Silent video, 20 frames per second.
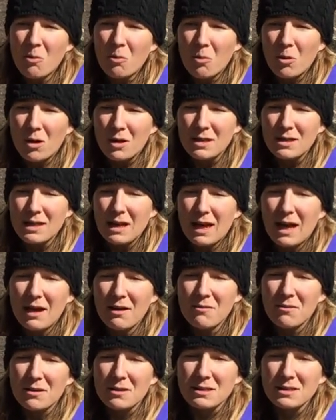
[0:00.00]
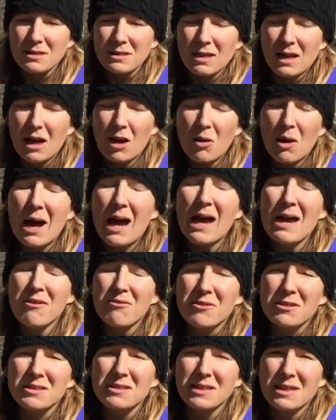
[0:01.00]
what iRest, how
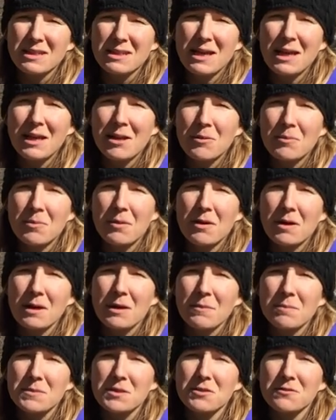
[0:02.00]
iRest can help um,